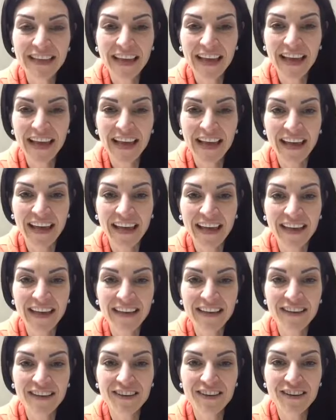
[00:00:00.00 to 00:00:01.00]

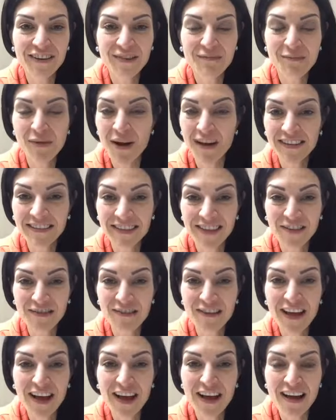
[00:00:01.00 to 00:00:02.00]
and products that you
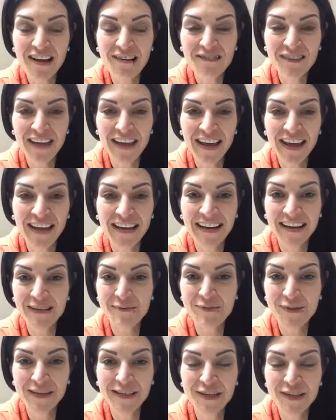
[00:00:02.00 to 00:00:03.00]
love, and it
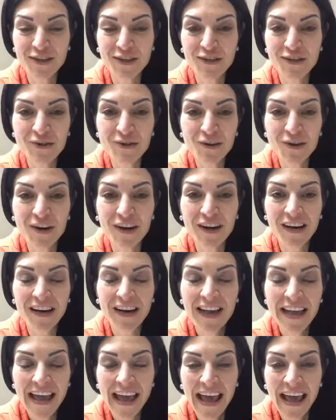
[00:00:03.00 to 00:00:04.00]
comes right to your door.